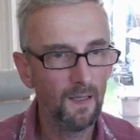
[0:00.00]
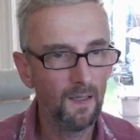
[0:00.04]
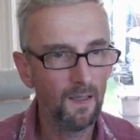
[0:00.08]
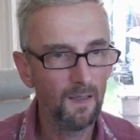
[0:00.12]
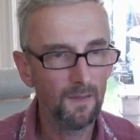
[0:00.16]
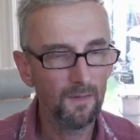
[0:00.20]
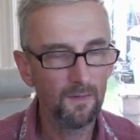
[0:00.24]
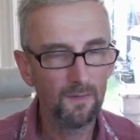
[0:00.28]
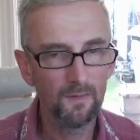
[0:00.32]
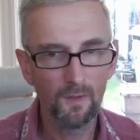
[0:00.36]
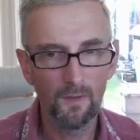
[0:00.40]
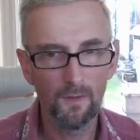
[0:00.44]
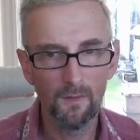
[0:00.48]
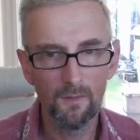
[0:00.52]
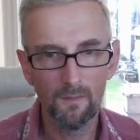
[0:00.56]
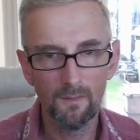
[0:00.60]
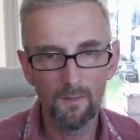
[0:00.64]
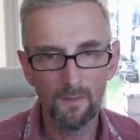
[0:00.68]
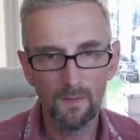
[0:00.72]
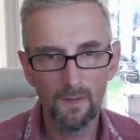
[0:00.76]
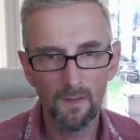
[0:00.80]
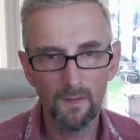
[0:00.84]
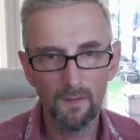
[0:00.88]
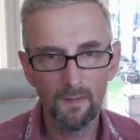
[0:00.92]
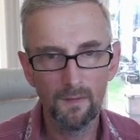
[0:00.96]
So
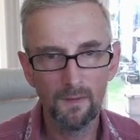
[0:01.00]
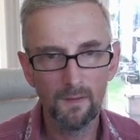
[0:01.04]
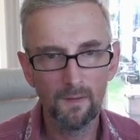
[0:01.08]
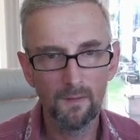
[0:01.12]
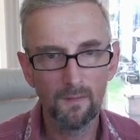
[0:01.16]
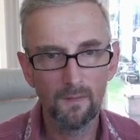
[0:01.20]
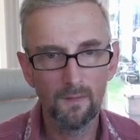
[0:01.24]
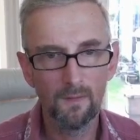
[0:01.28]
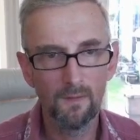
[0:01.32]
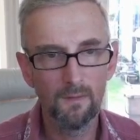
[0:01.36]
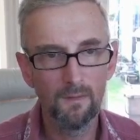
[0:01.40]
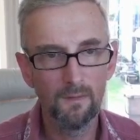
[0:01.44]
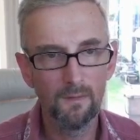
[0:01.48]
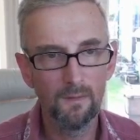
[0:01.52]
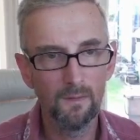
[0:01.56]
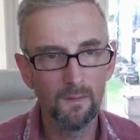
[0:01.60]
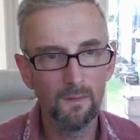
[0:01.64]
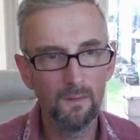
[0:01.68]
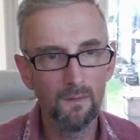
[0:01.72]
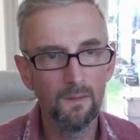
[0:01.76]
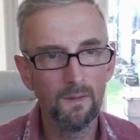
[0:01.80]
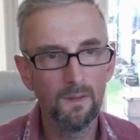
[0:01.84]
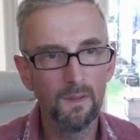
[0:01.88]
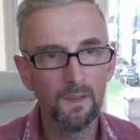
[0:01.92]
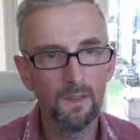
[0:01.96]
the other thing I'm going to
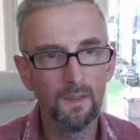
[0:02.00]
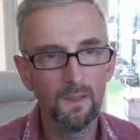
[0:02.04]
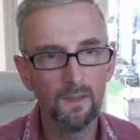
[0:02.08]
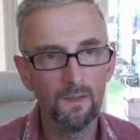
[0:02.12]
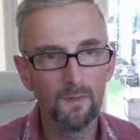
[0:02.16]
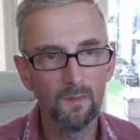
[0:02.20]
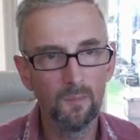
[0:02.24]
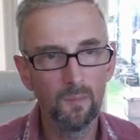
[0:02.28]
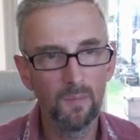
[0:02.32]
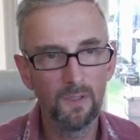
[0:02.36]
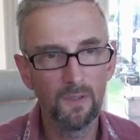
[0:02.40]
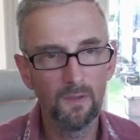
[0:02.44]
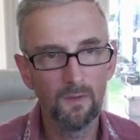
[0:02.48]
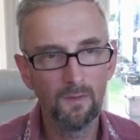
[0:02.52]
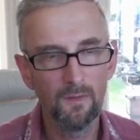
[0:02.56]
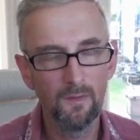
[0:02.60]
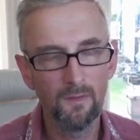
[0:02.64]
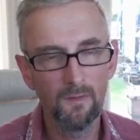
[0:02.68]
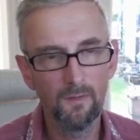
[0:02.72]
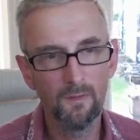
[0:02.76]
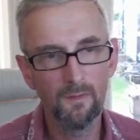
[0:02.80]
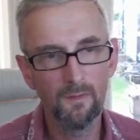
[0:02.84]
do is, because this is